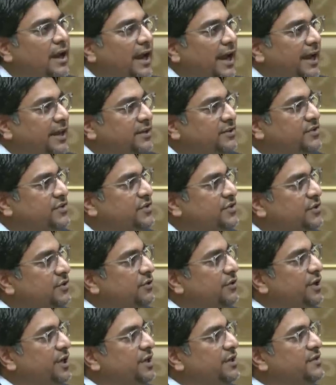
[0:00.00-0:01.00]
Hence
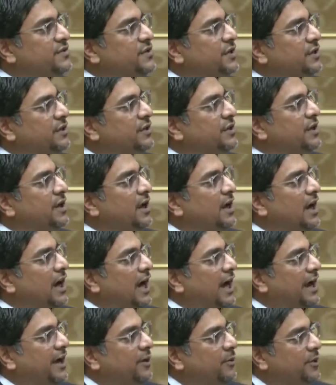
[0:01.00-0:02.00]
the reason
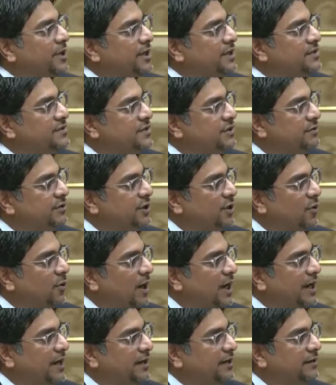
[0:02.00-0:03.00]
highways are
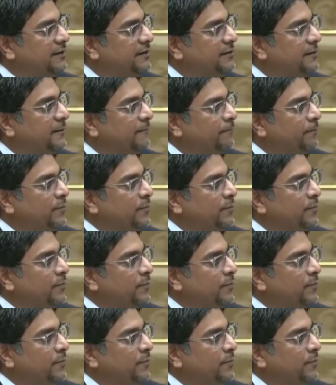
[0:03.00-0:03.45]
required.